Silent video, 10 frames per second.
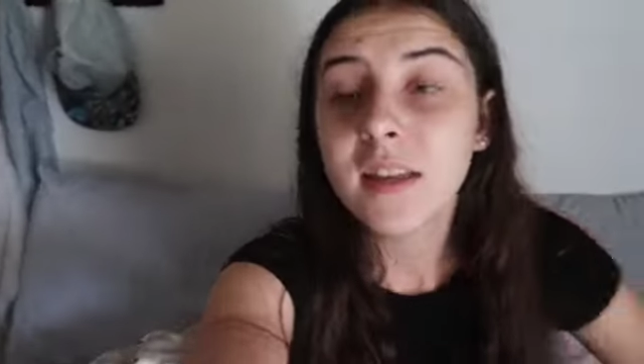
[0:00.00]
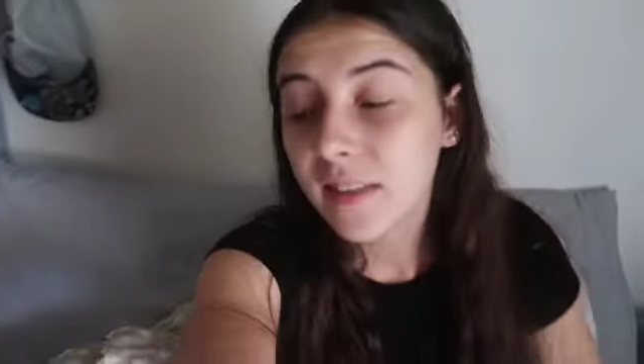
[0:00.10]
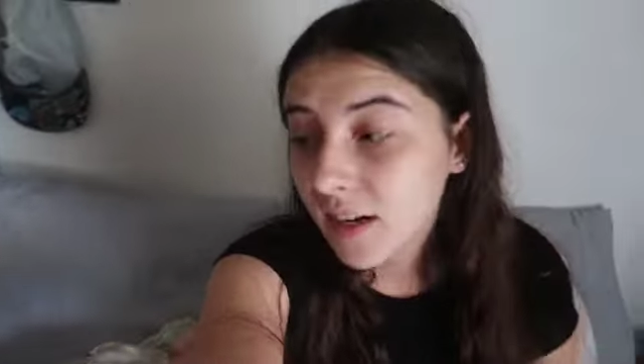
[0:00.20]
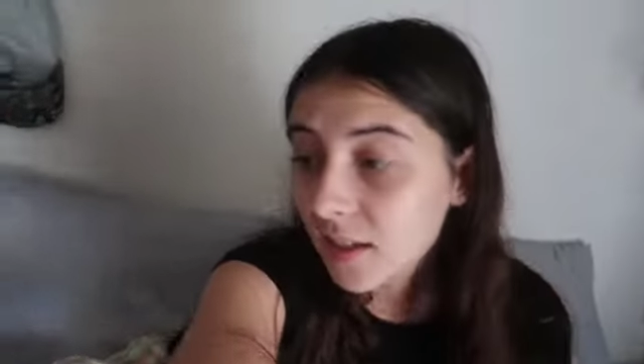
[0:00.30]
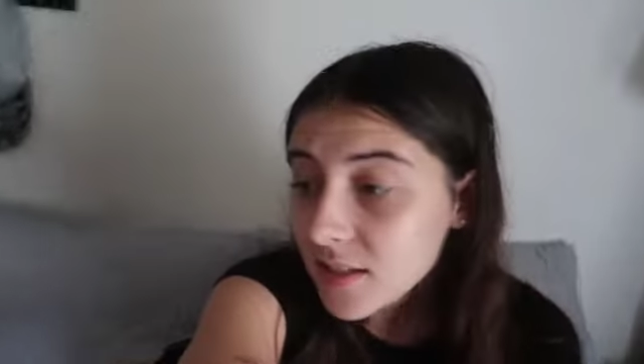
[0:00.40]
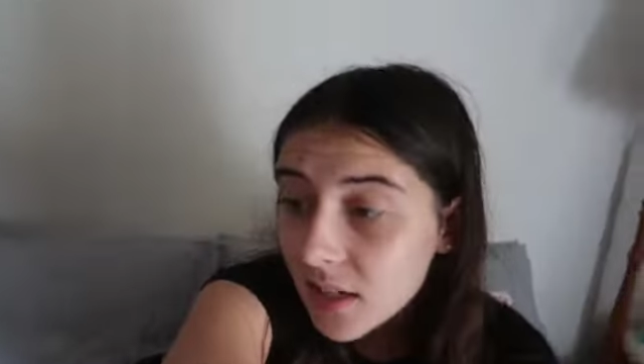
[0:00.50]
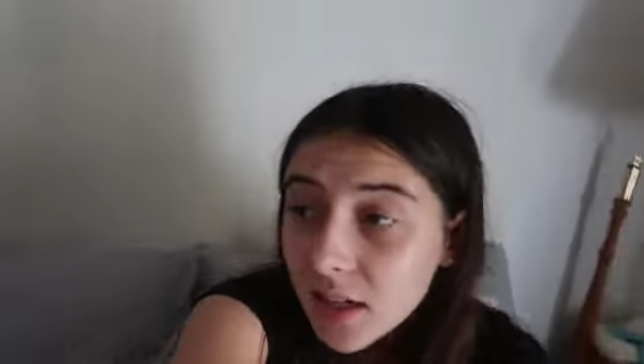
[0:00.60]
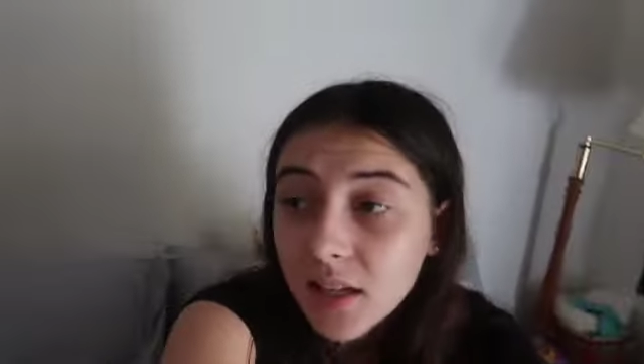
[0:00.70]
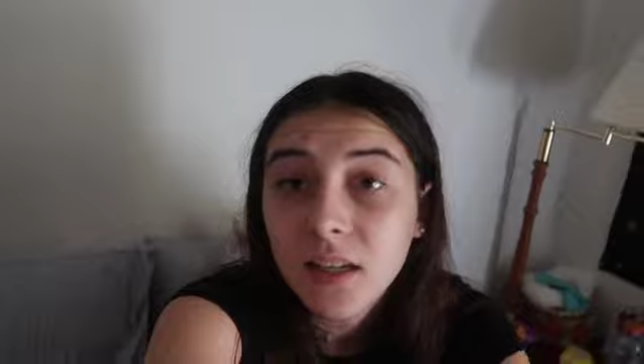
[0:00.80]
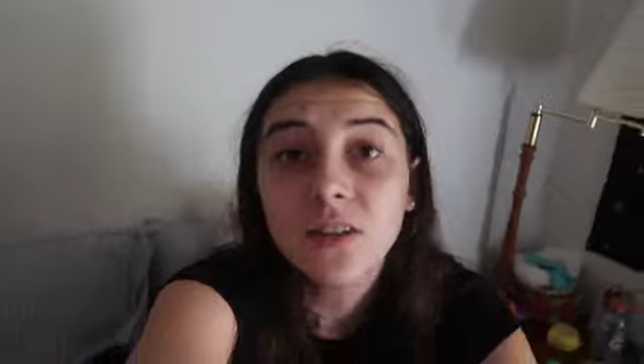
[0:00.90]
The next
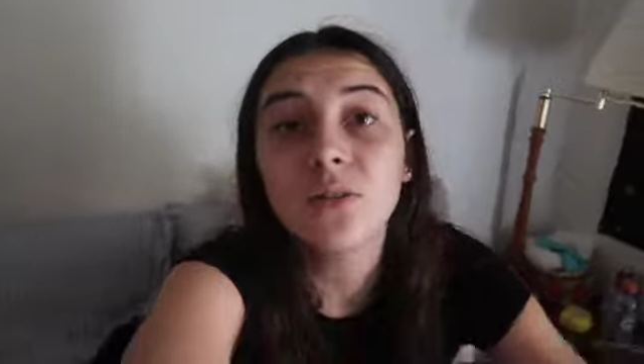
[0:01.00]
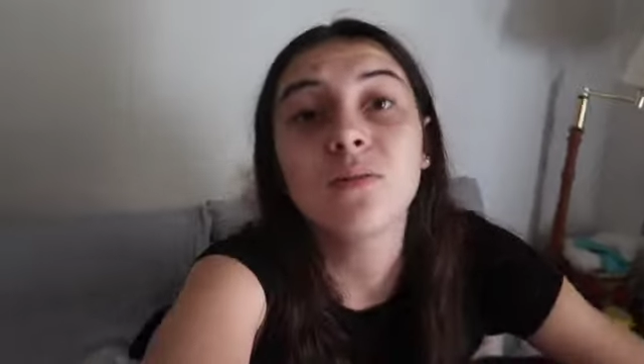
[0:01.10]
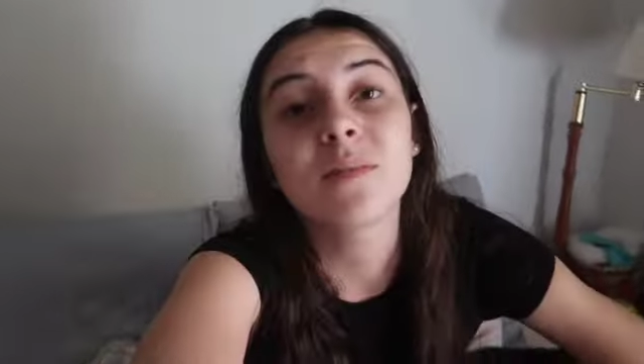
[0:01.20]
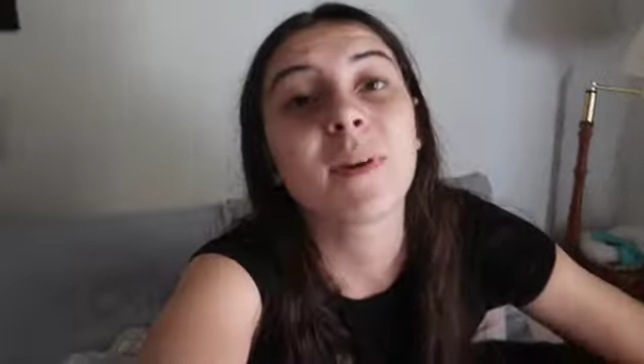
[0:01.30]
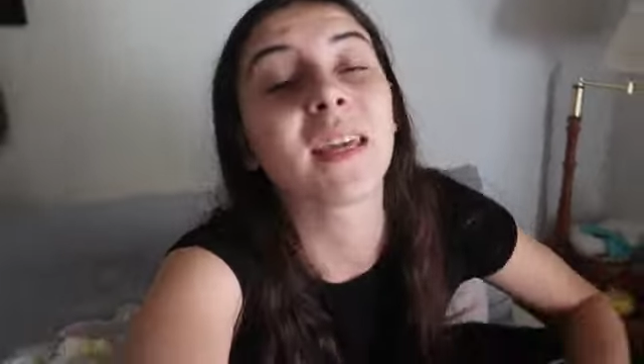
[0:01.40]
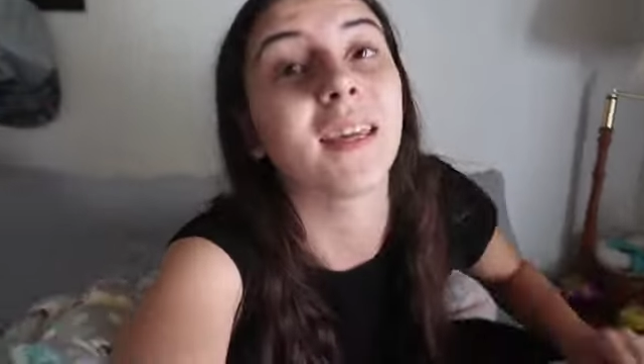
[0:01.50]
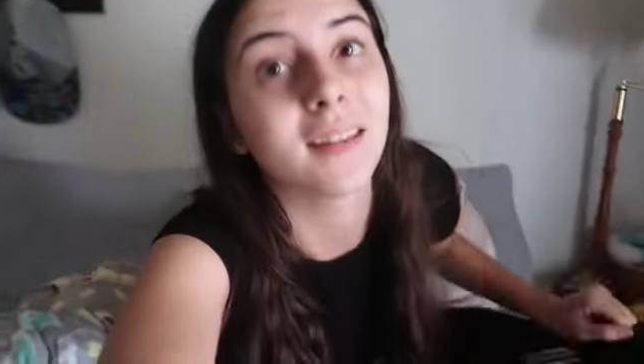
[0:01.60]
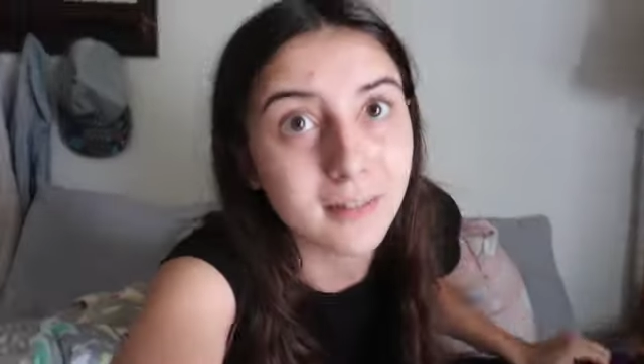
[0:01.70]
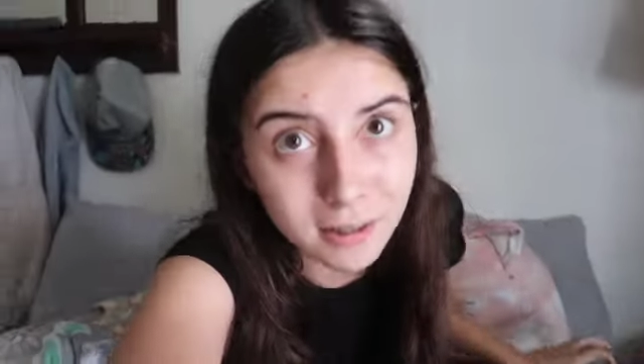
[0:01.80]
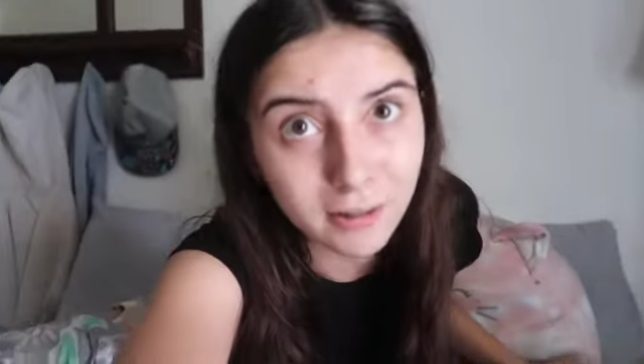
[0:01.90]
thing I need to do is make
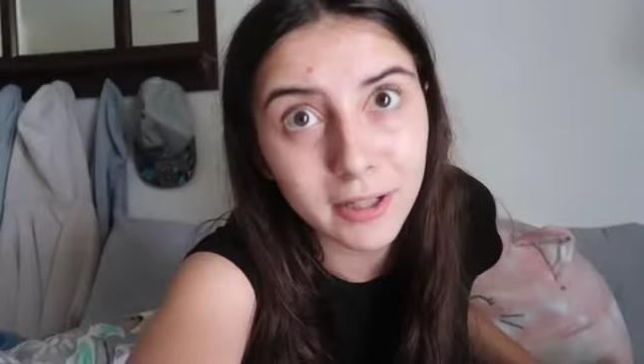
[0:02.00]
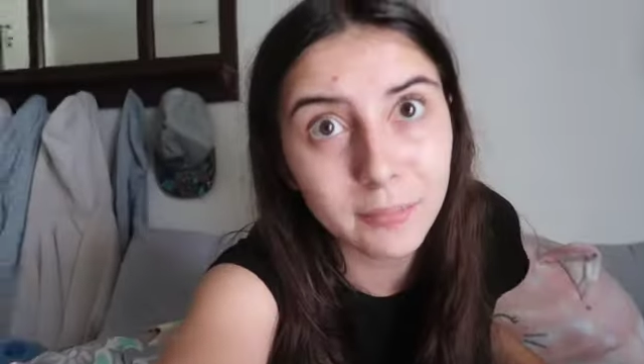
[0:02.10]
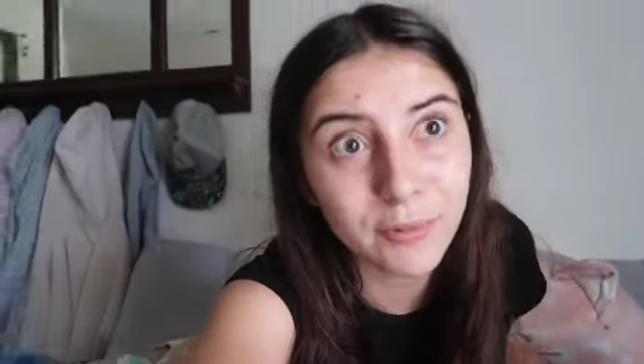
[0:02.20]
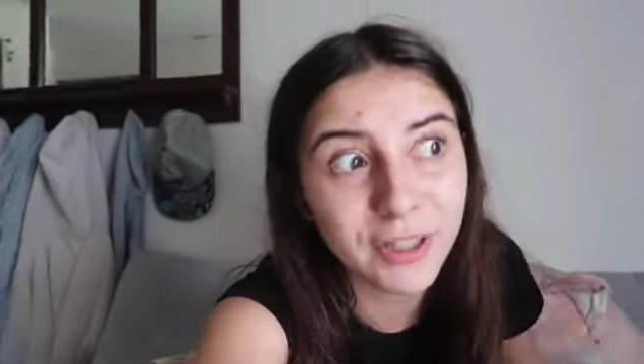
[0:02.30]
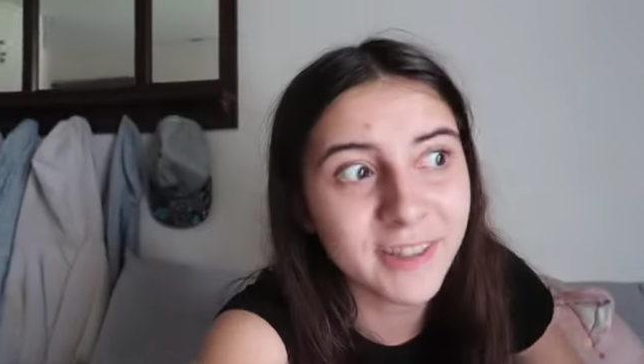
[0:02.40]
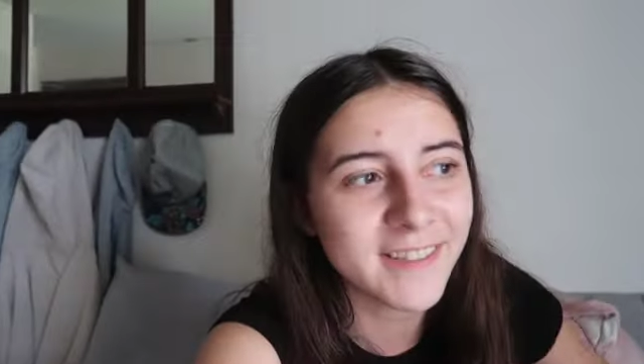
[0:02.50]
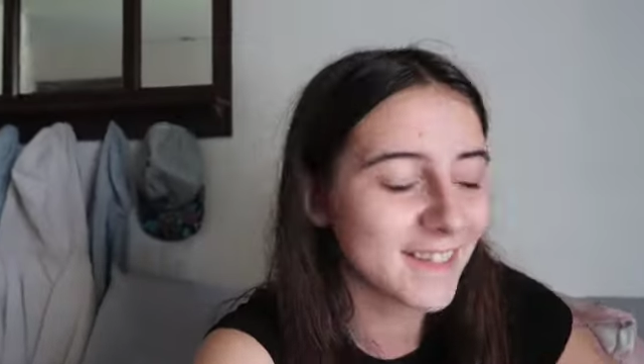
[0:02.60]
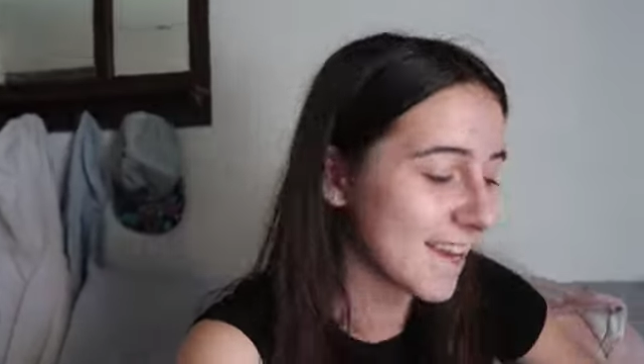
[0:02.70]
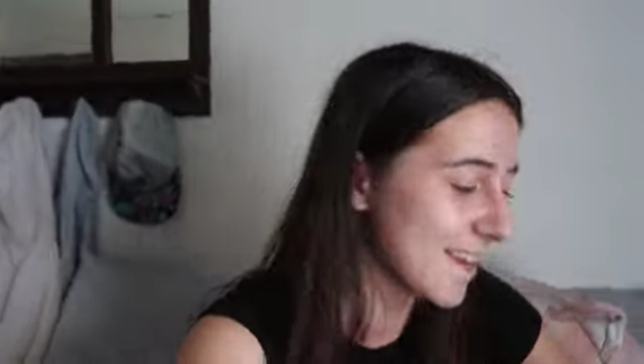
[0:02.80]
Instagram reels.